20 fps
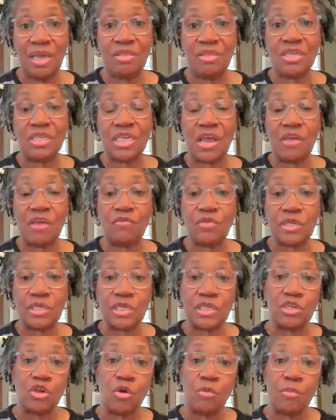the San
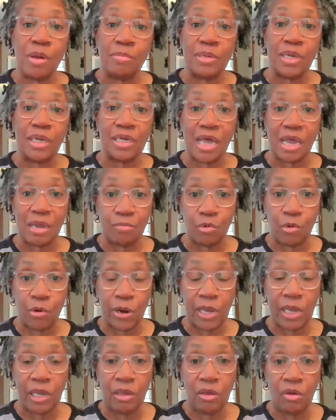Francisco Public
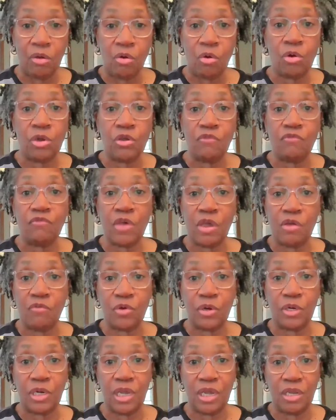Library or your
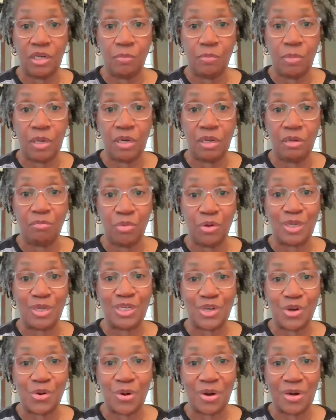favorite independent
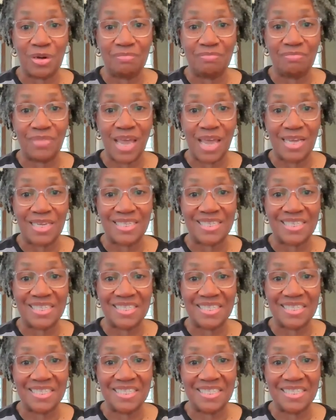bookstore. Thanks.